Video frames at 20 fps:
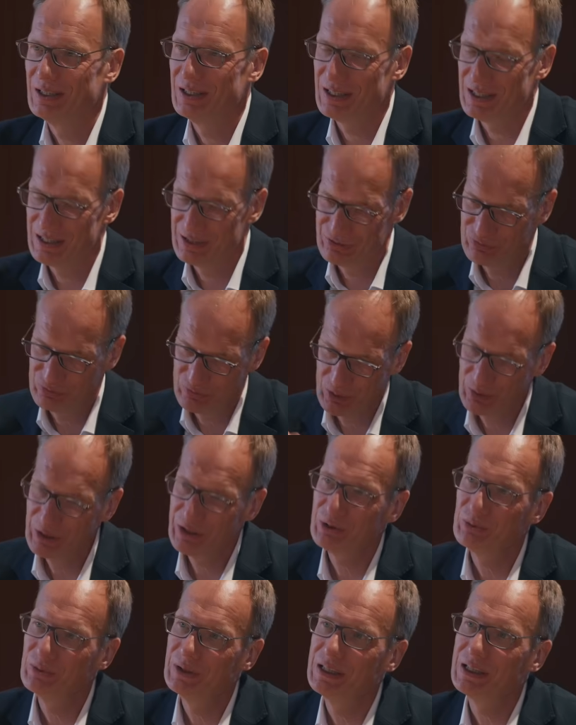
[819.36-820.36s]
It's very
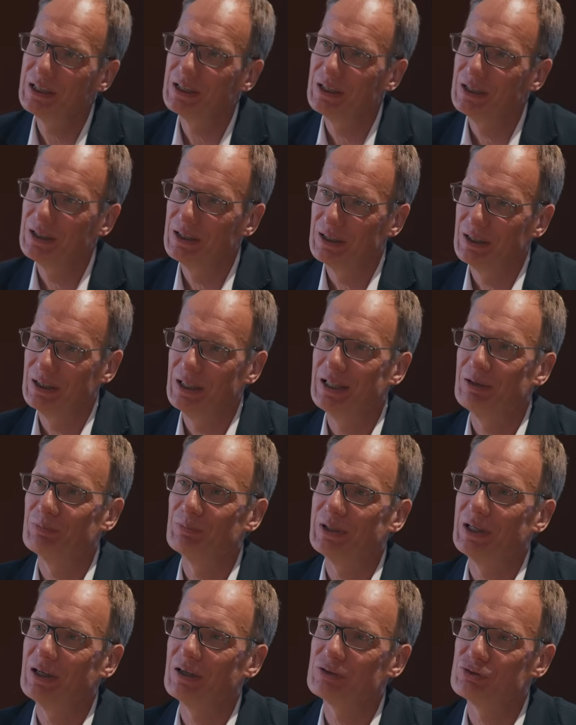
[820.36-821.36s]
unique. Then
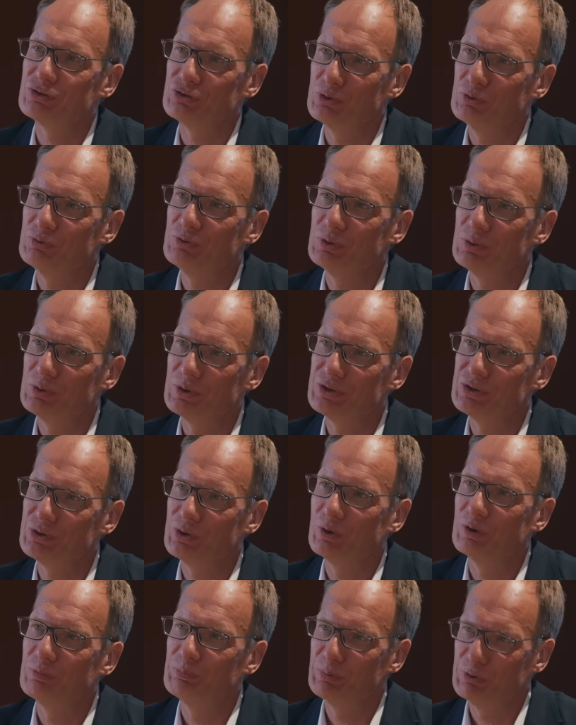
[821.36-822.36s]
we are so focused
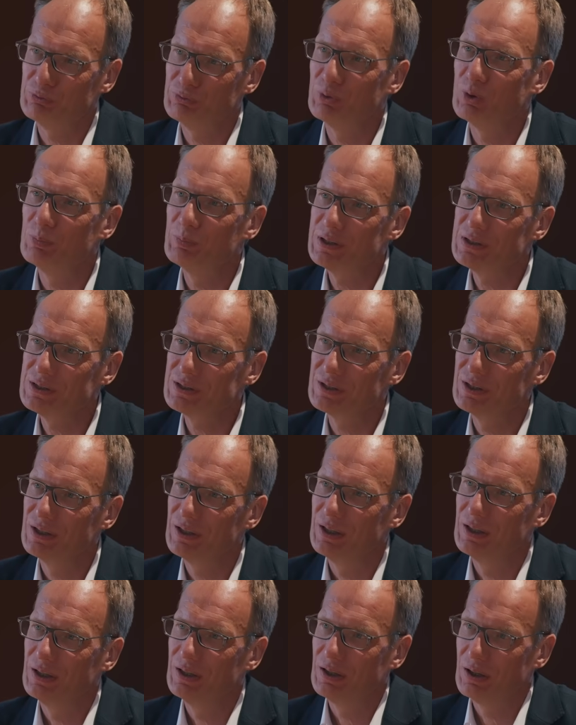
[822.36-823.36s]
on performance
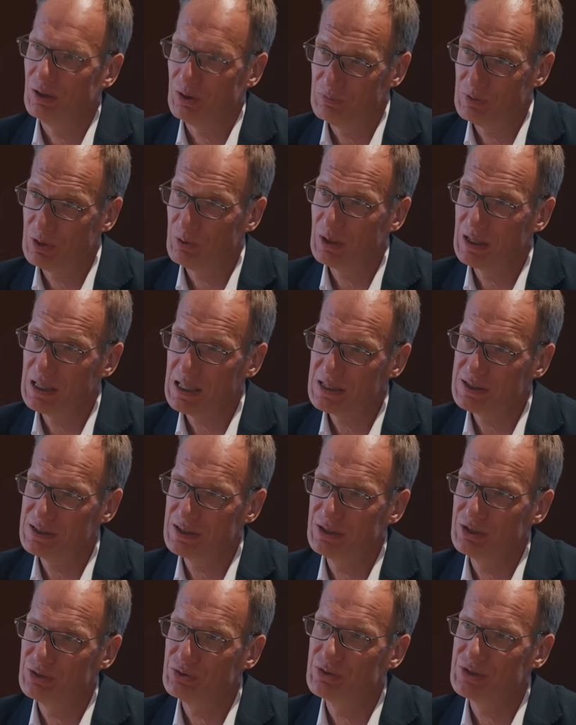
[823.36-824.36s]
of our cars,
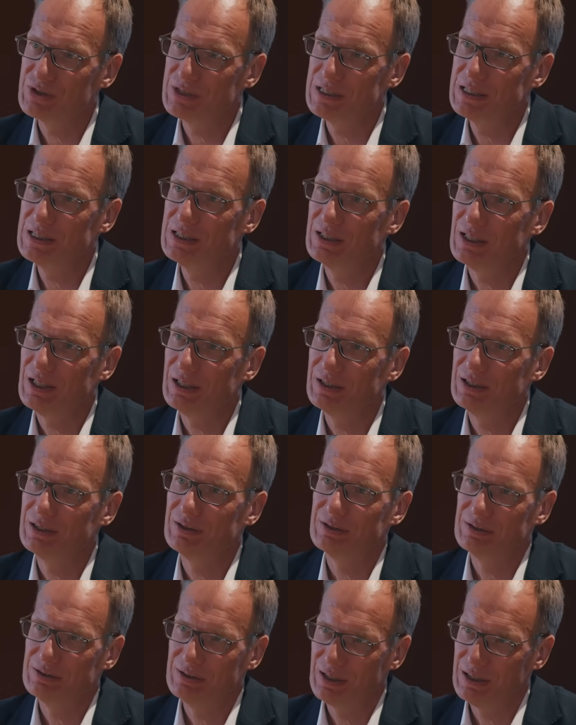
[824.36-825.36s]
and you see that in
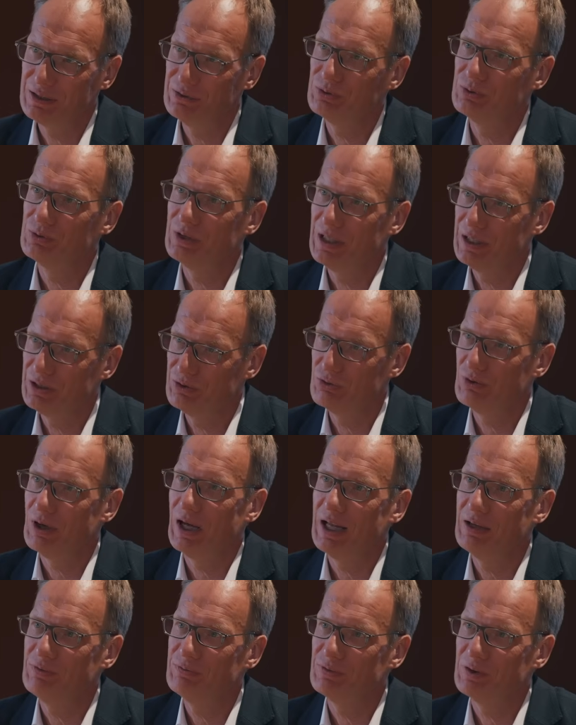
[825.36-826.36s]
the day-to-day
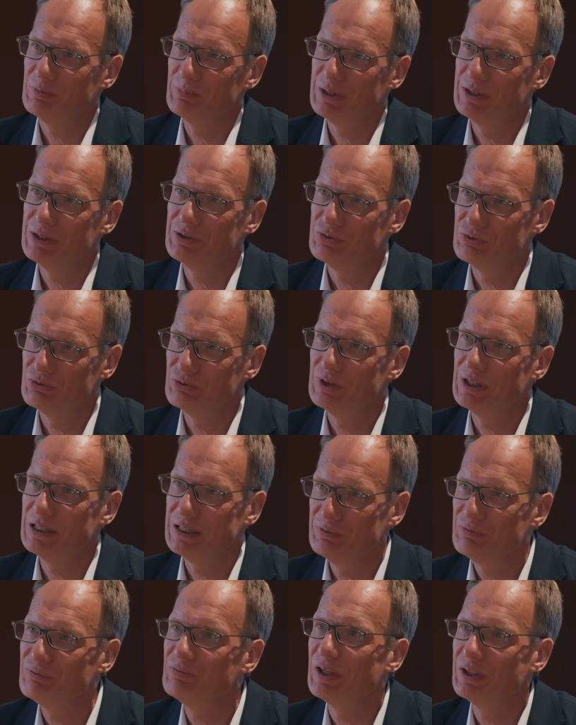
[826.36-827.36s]
drive. I mean, it's
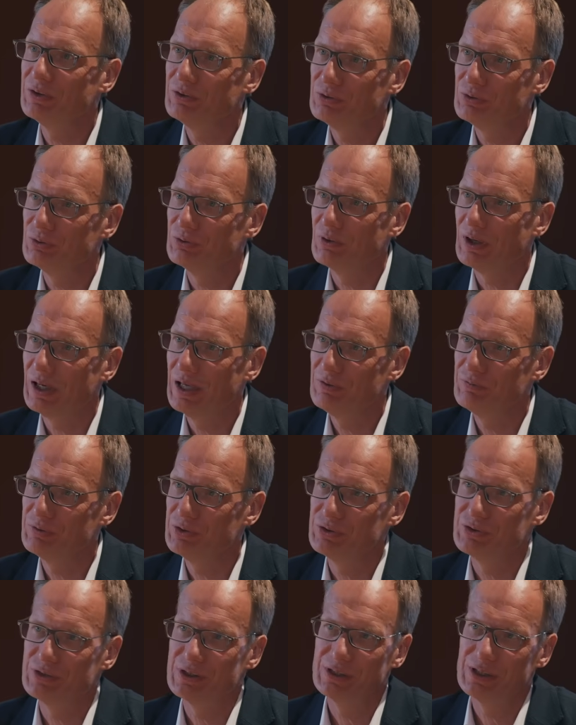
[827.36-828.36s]
really fun to drive.
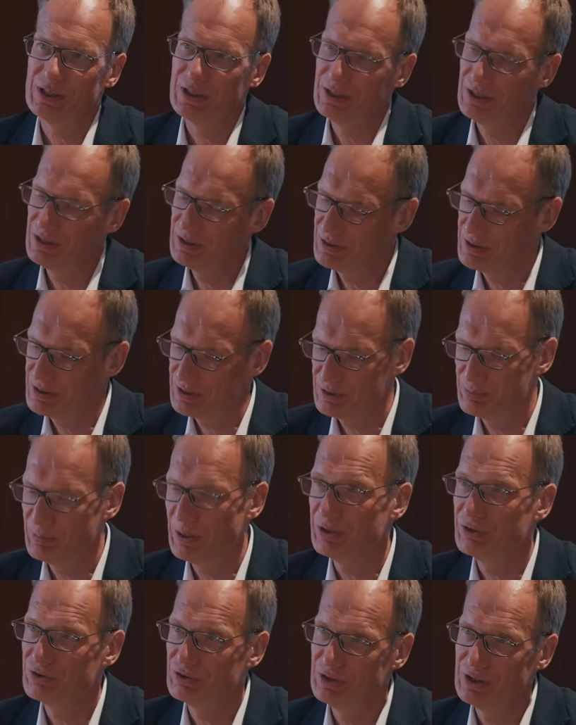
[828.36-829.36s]
You see that in
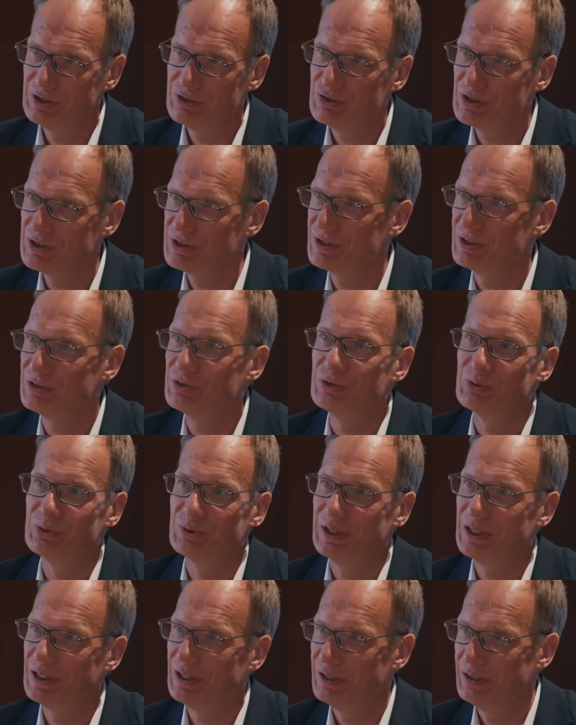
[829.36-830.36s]
suspension, in chassis
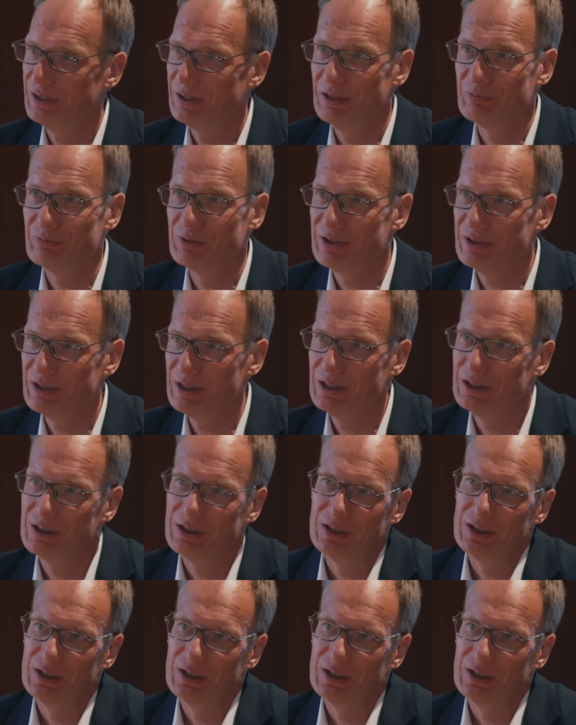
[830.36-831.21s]
tuning, in everything.